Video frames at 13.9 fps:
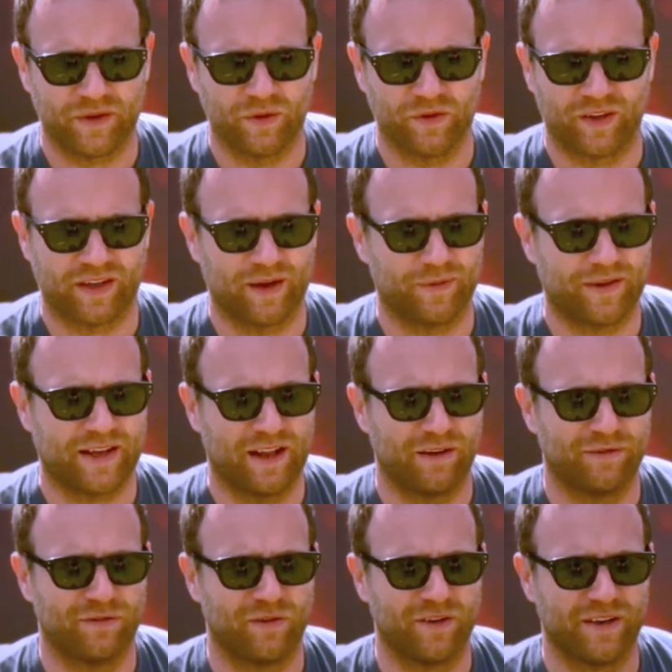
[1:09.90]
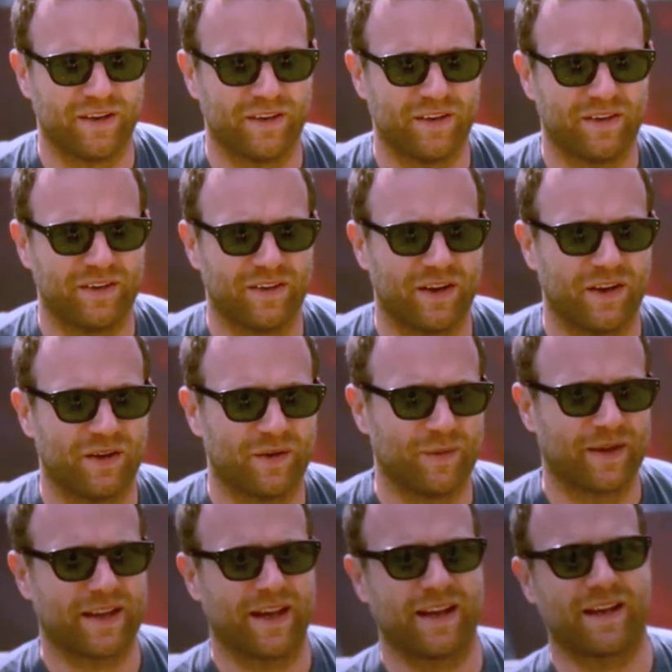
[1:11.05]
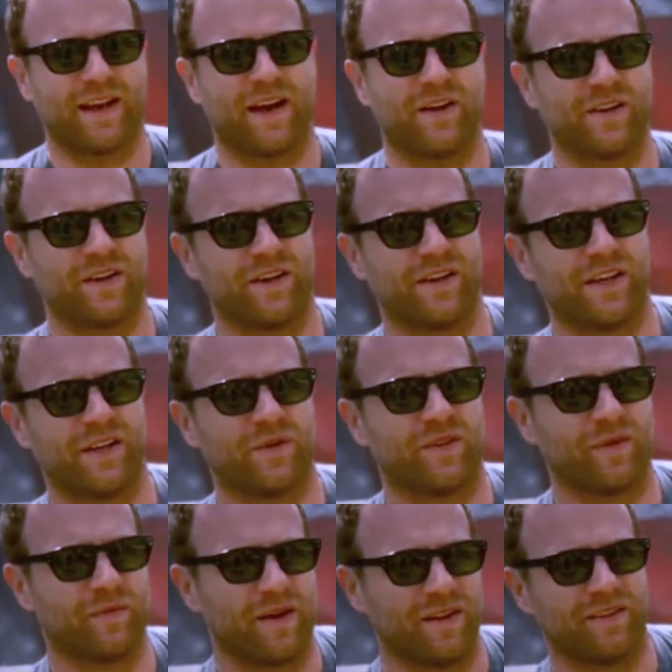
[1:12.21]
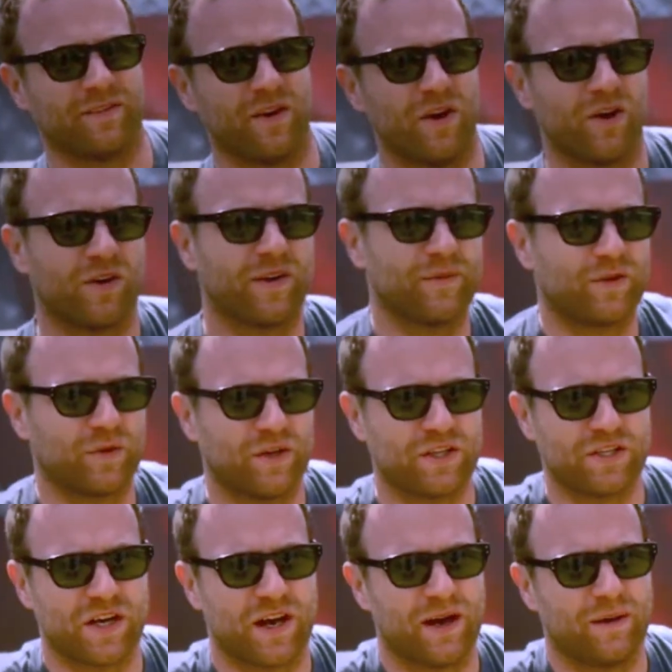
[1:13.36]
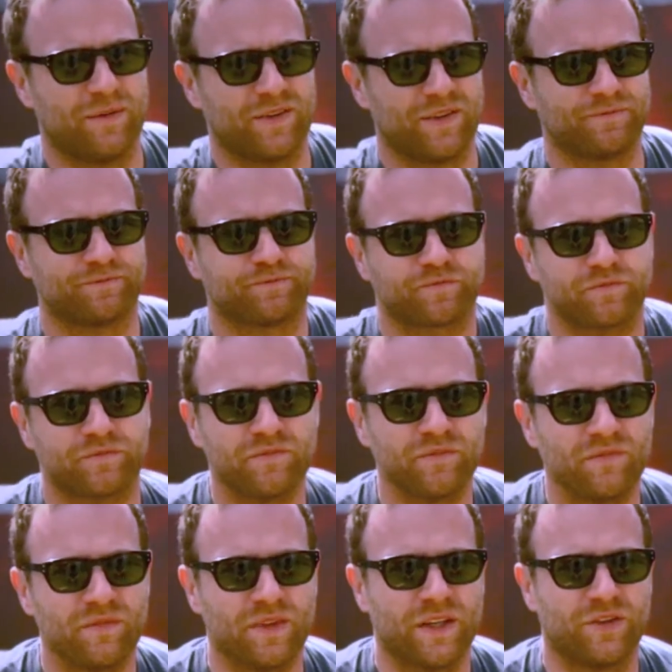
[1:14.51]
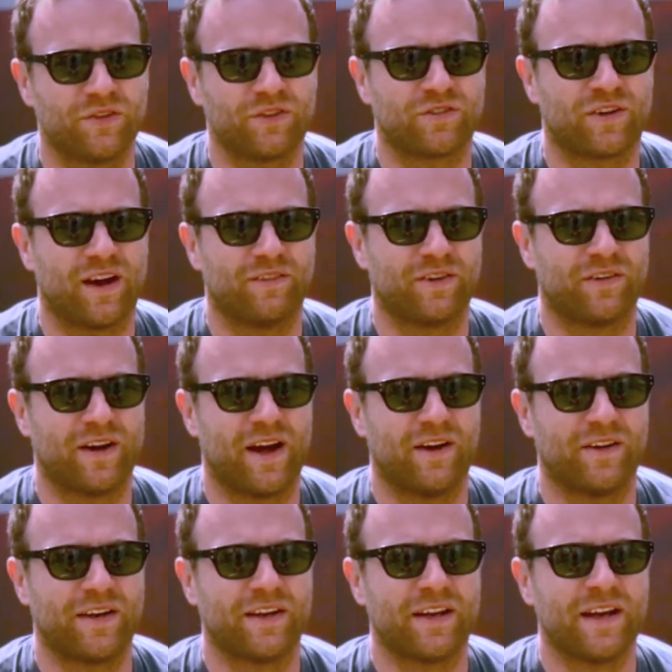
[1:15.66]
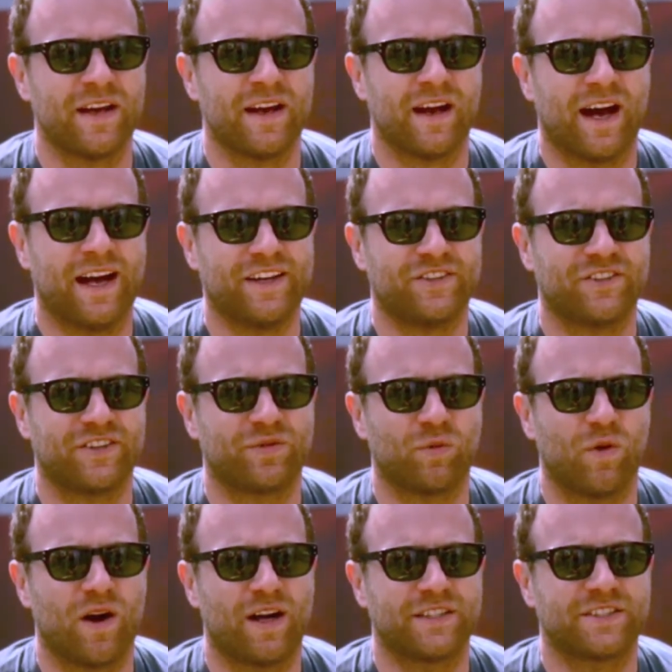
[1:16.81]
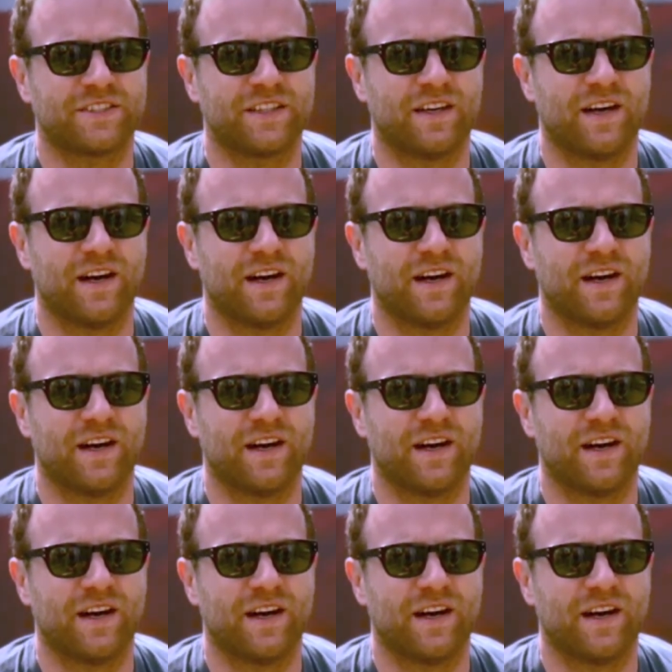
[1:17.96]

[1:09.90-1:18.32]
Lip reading: was like, come to California, you know, I'm like hanging out here. He was at Men's Vogue in between jobs, and he's just traveling around. And I had just watched